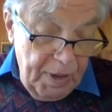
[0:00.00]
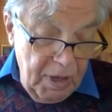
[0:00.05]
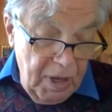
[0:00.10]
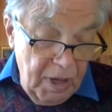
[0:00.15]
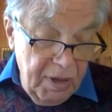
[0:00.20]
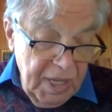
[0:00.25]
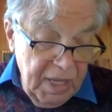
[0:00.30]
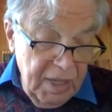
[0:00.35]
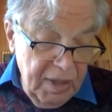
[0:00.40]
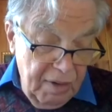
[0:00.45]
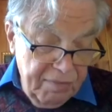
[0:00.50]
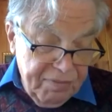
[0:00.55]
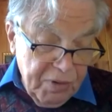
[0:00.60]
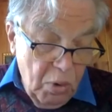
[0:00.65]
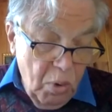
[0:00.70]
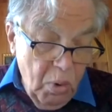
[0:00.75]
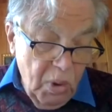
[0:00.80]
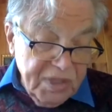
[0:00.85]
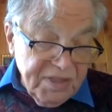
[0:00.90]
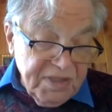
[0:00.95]
Uh, of
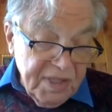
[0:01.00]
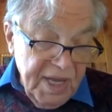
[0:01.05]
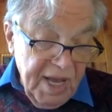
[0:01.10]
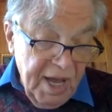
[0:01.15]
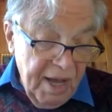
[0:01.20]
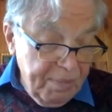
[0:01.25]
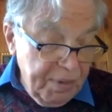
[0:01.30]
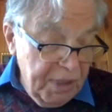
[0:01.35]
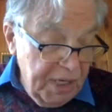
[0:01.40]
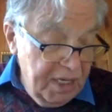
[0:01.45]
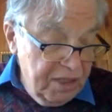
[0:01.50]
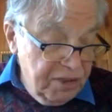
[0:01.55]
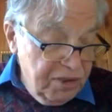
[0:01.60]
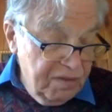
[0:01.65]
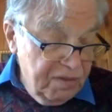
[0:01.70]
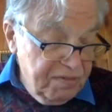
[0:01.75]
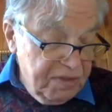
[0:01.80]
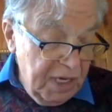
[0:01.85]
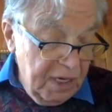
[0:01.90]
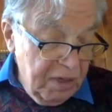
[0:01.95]
course, the
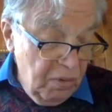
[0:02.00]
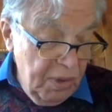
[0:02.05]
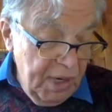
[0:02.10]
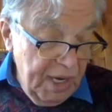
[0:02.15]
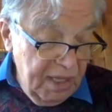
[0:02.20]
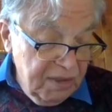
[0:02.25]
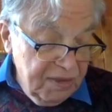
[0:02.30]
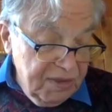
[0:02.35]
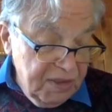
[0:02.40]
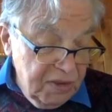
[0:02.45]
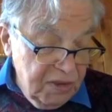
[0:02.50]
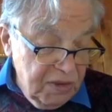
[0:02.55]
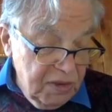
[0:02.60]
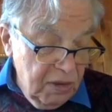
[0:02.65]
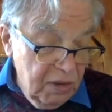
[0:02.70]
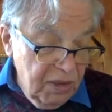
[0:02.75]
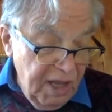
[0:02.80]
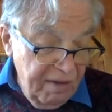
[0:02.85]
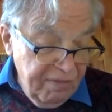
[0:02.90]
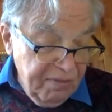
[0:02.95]
application of psychoanalysis
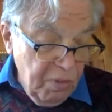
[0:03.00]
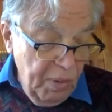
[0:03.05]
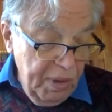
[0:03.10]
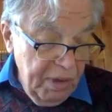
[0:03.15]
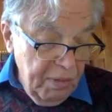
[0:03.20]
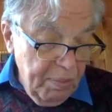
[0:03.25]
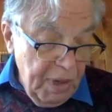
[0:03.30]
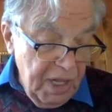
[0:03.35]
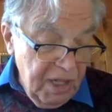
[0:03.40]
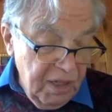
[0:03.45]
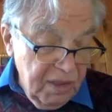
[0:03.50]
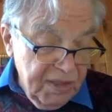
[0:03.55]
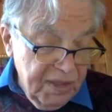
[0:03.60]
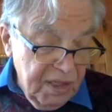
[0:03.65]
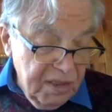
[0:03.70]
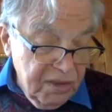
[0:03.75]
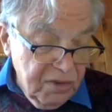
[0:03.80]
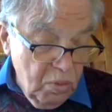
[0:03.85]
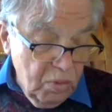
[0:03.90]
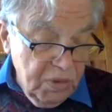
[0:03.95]
to left-wing
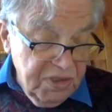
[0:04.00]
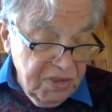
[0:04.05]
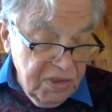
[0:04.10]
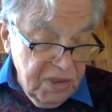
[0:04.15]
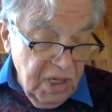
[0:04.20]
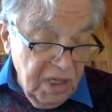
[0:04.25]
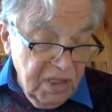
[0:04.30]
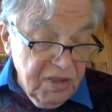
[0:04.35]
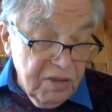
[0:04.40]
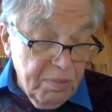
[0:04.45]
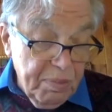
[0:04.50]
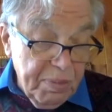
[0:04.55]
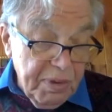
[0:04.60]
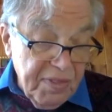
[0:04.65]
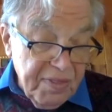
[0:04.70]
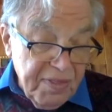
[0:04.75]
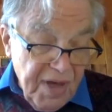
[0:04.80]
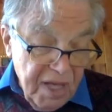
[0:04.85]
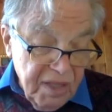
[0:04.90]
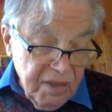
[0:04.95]
politics was done to
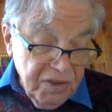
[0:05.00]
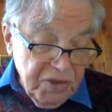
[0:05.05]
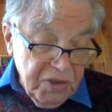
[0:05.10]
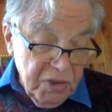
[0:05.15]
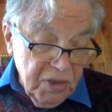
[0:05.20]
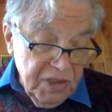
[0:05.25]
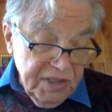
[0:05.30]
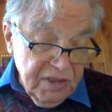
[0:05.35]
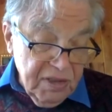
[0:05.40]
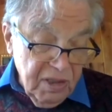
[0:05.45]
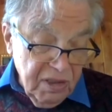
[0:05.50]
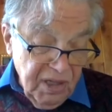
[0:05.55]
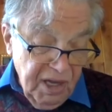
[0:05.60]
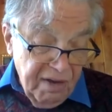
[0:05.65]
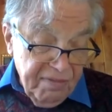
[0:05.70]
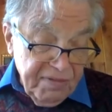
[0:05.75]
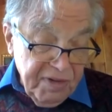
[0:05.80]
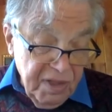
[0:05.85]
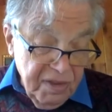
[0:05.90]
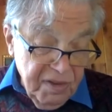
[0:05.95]
pathologize the
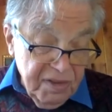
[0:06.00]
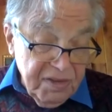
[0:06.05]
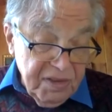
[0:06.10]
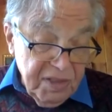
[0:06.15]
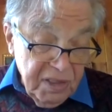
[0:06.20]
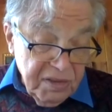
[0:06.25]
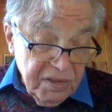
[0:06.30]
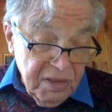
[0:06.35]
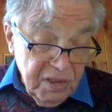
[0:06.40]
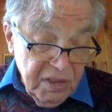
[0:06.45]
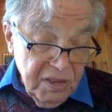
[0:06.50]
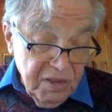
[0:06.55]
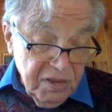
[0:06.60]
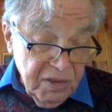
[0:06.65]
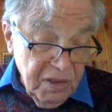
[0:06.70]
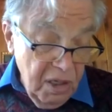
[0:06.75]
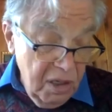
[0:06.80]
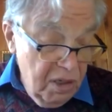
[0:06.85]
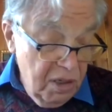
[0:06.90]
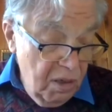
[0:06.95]
left in the
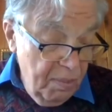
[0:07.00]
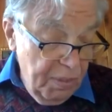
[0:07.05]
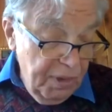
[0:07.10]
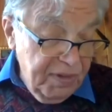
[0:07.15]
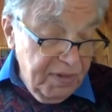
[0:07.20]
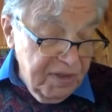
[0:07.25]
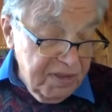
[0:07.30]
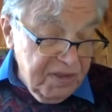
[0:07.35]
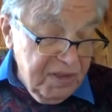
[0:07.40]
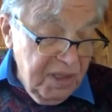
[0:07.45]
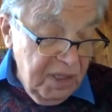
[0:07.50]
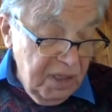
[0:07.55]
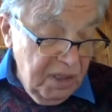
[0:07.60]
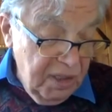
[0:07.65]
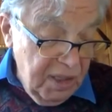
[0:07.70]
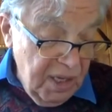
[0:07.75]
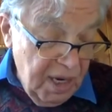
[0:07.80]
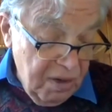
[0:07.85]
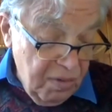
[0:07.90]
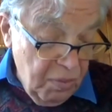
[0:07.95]
sixties, but this
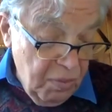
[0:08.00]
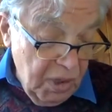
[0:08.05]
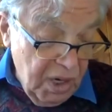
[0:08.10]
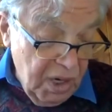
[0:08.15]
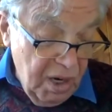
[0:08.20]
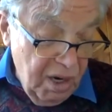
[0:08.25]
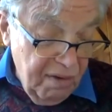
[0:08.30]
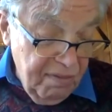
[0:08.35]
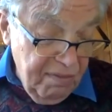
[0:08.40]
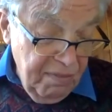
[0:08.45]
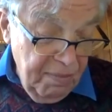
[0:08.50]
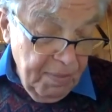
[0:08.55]
need not recur.